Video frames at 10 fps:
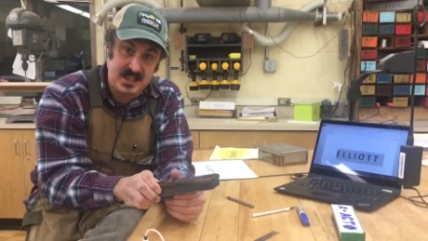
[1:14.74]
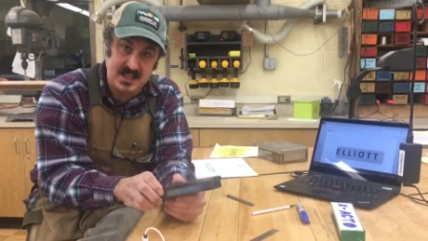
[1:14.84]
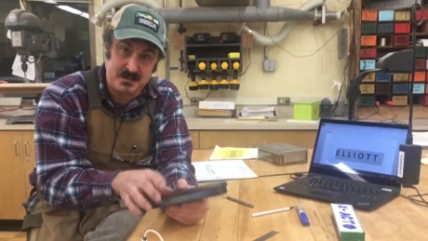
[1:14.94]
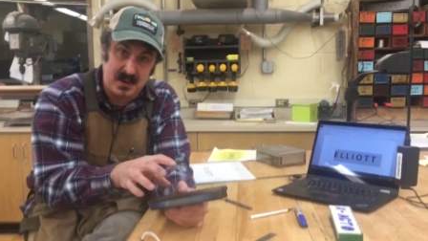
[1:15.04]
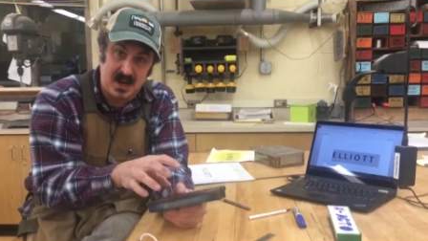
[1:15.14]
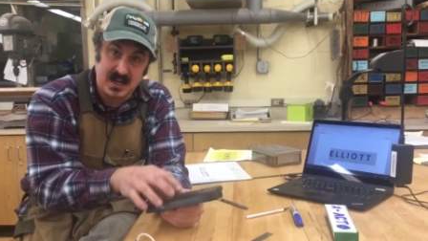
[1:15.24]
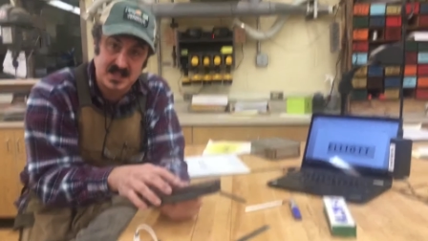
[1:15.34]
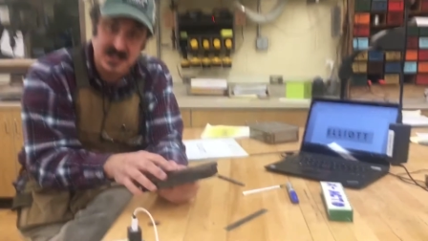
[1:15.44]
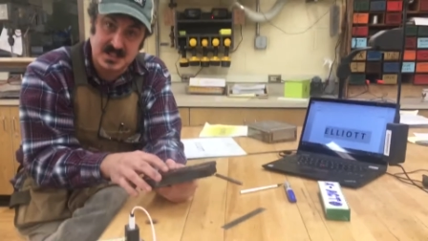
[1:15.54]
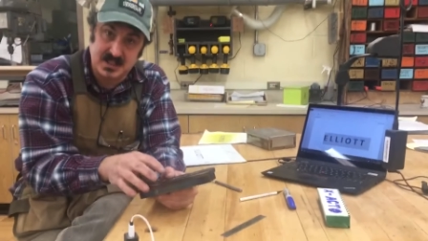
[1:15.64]
these
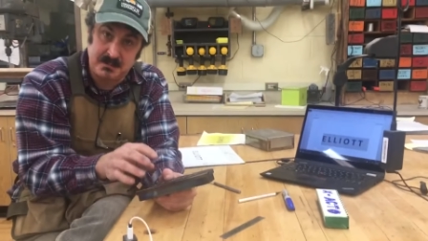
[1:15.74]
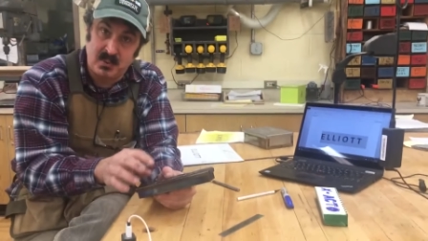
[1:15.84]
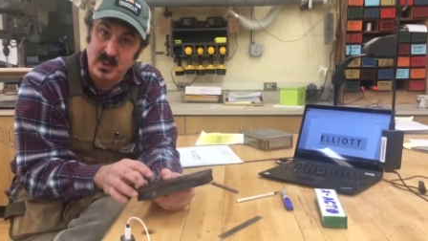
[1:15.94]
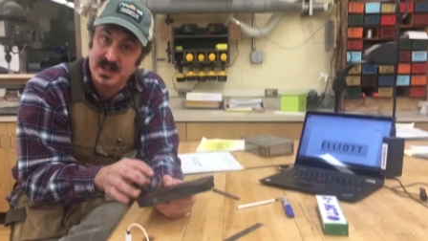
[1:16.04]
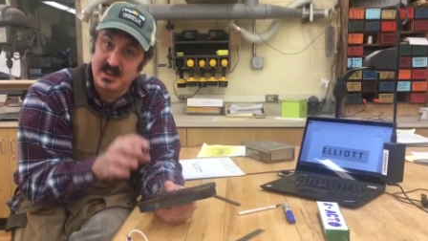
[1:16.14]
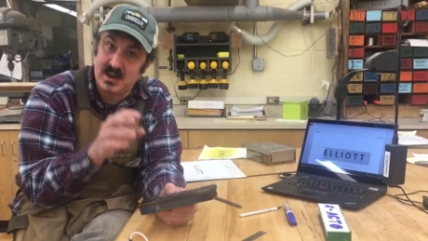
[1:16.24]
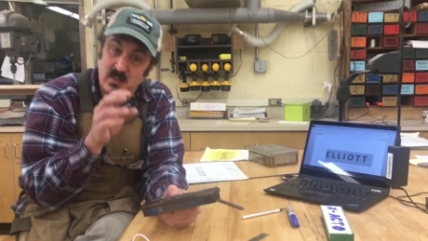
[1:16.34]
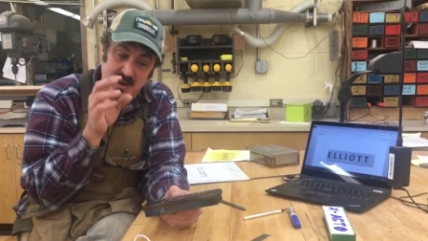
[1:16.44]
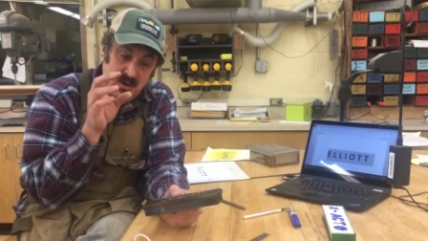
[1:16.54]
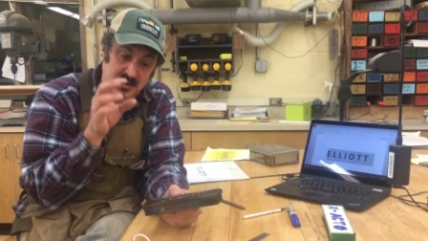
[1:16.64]
boxes to the point that
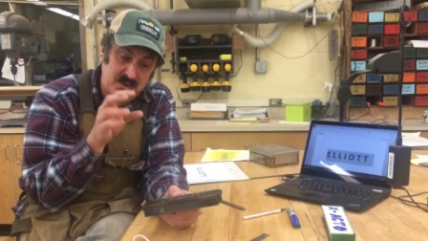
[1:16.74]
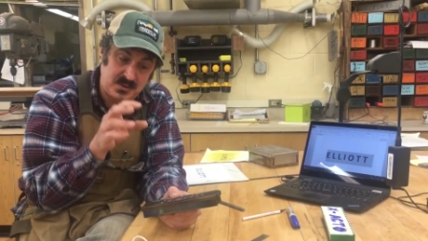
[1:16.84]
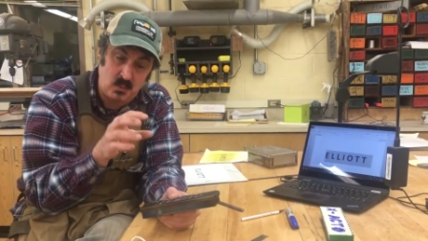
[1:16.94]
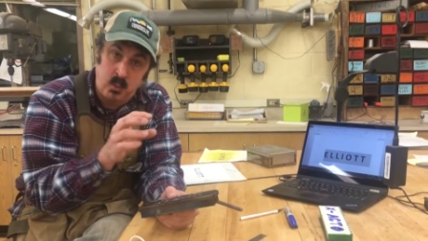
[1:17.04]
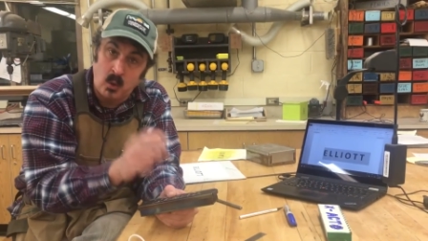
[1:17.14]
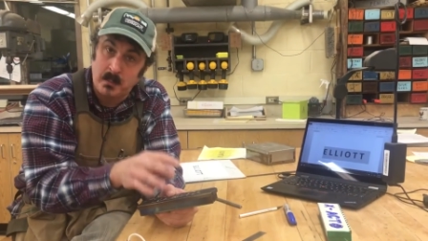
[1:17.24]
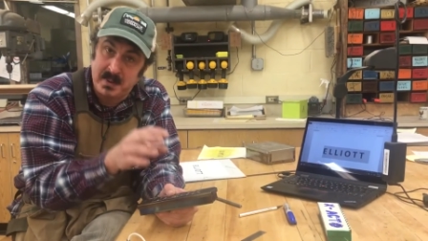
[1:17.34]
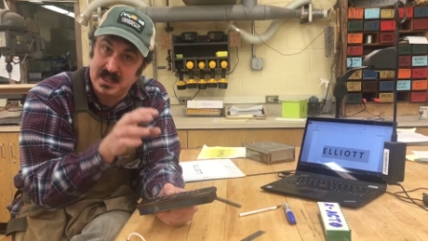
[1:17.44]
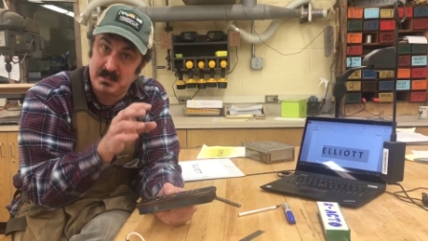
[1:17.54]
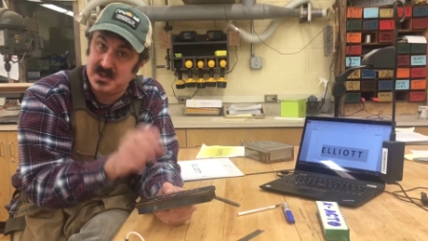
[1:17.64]
we are
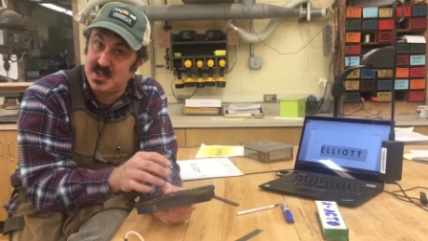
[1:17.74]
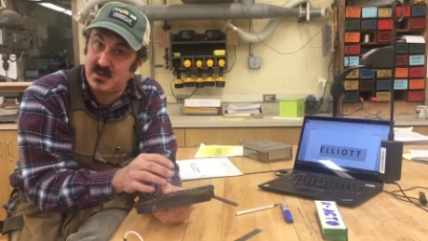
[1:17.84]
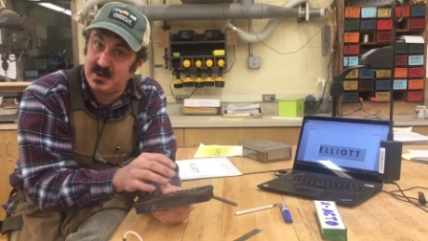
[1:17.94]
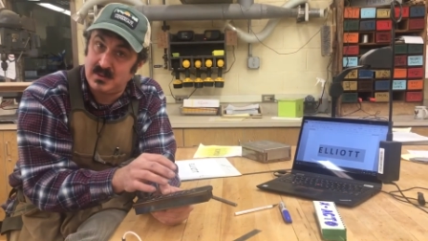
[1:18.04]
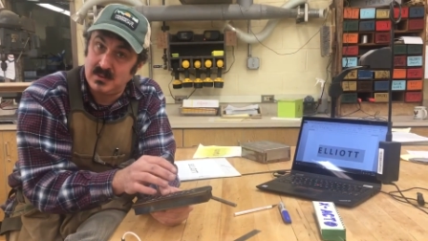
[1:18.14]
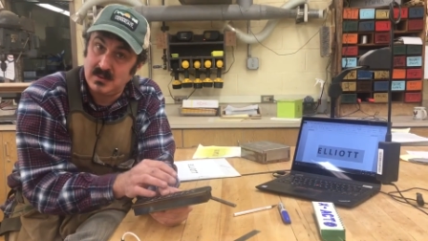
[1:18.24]
warping the material.